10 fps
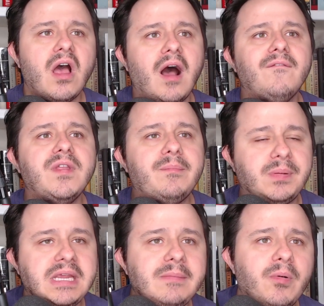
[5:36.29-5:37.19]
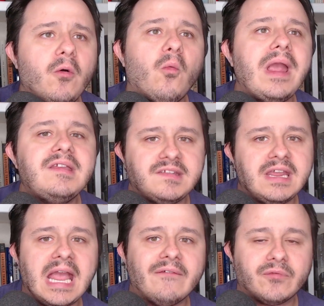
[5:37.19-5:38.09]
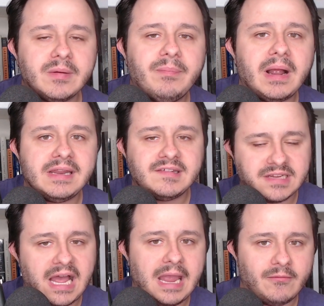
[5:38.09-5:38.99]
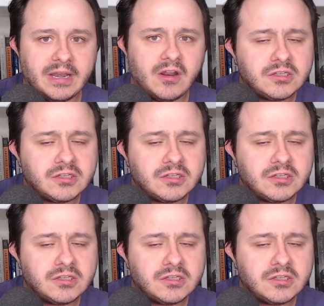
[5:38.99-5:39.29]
of the people wasting everybody's time, right?